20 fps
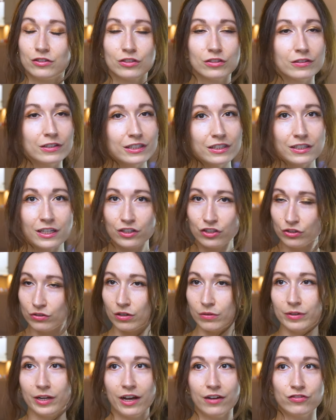So let's get you
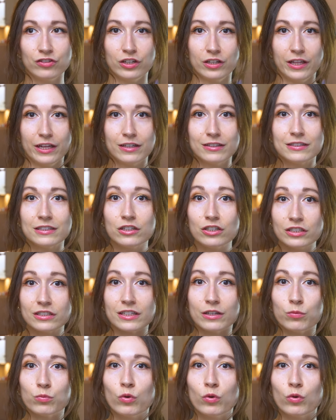going after it. Like, seriously,